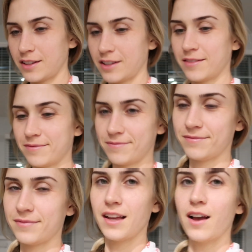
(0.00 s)
along.
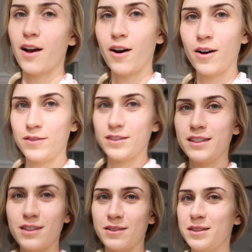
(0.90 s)

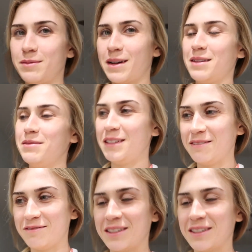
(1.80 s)
Hopefully no one's mad at me